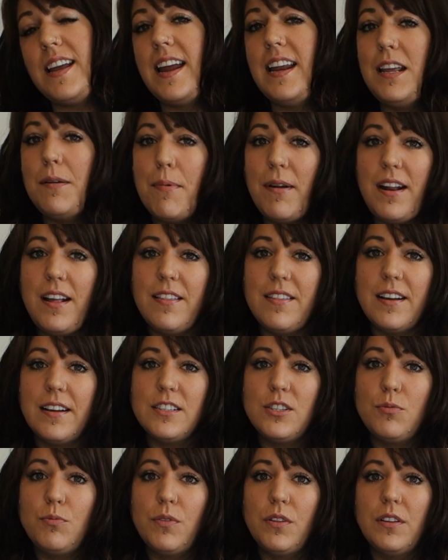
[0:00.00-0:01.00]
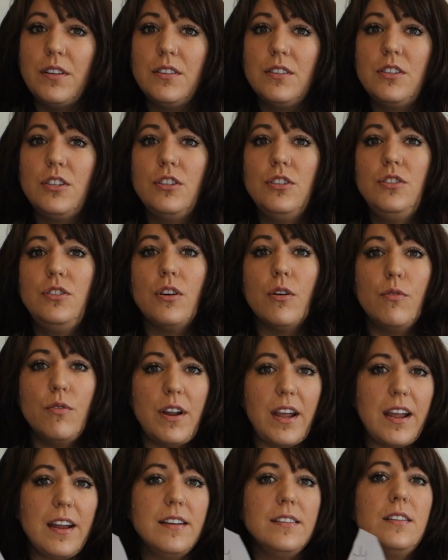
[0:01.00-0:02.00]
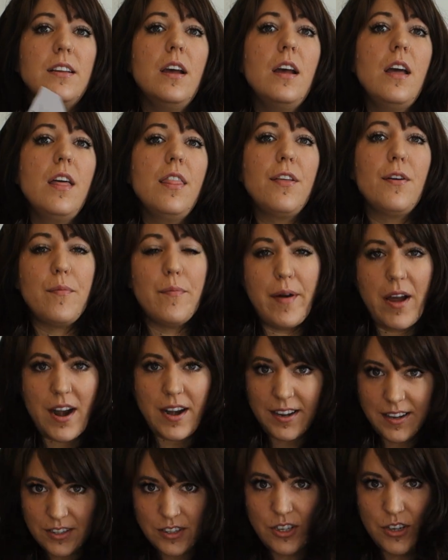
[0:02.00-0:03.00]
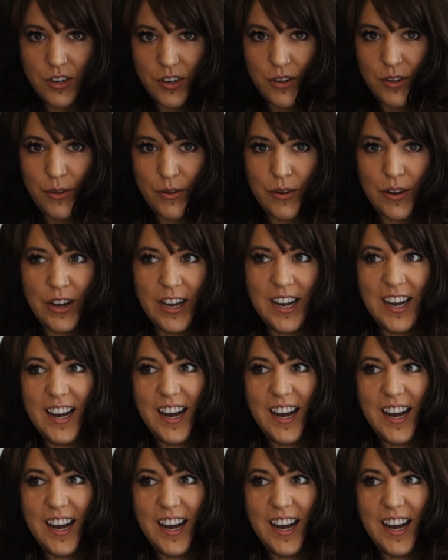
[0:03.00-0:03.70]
anybody that's willing to donate their body to you.